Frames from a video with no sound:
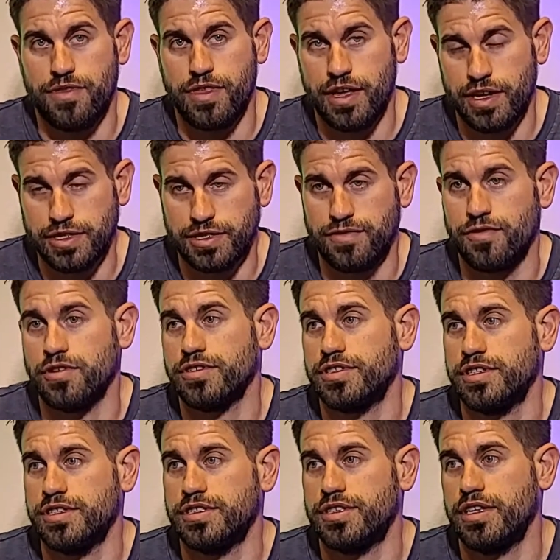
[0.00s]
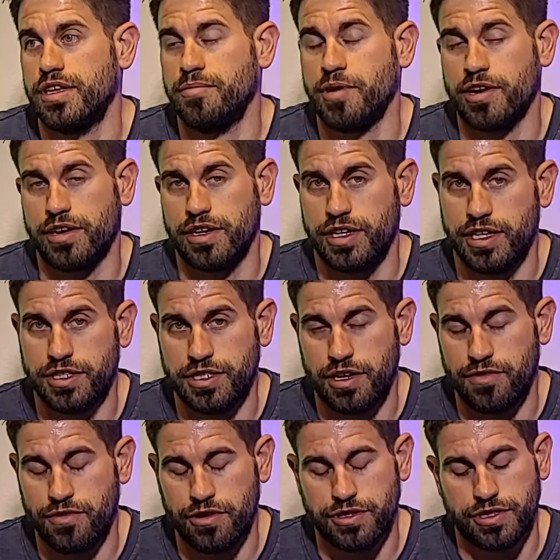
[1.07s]
this versus the American
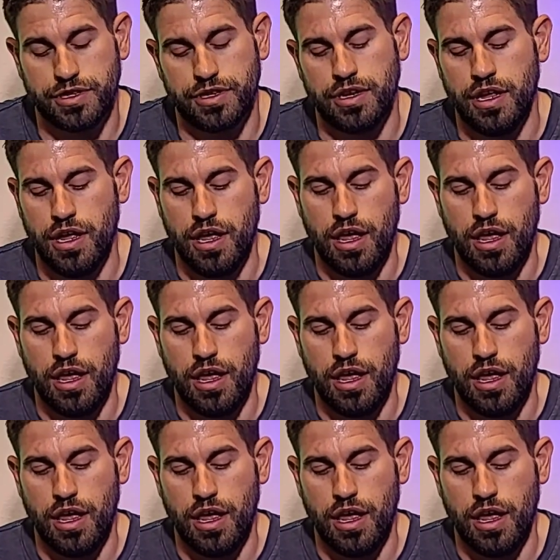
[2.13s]
DJ version,